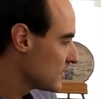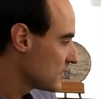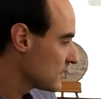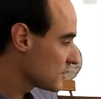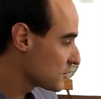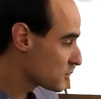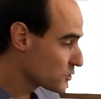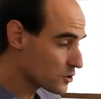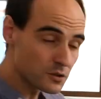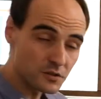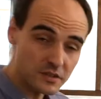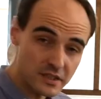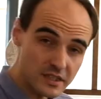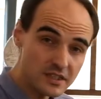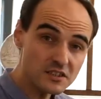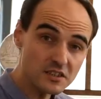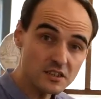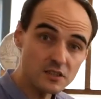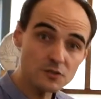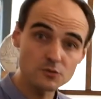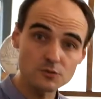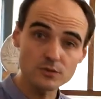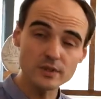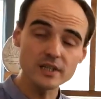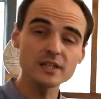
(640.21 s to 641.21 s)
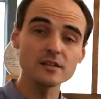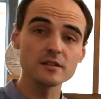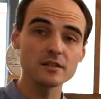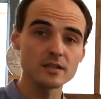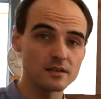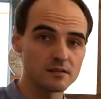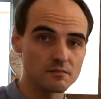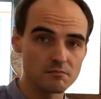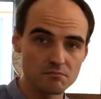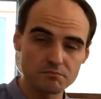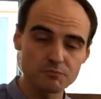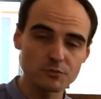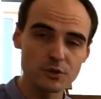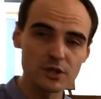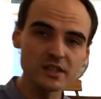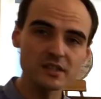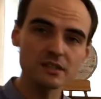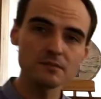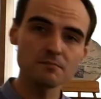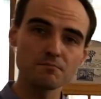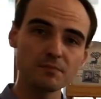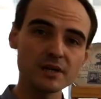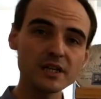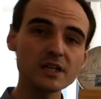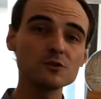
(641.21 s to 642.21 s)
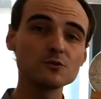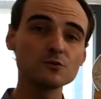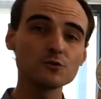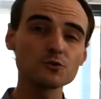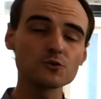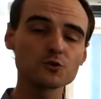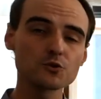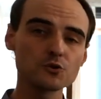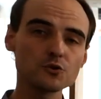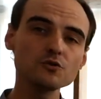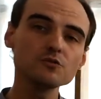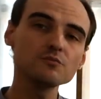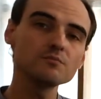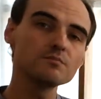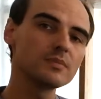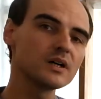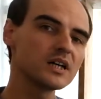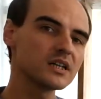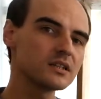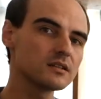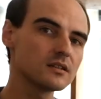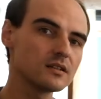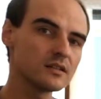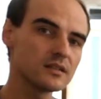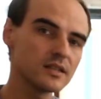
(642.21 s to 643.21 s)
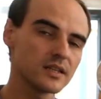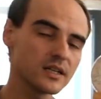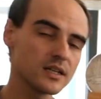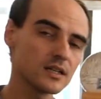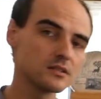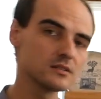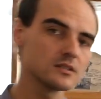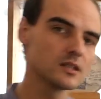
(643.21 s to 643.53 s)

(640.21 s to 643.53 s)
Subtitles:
so this is really pretty big gushu, but they are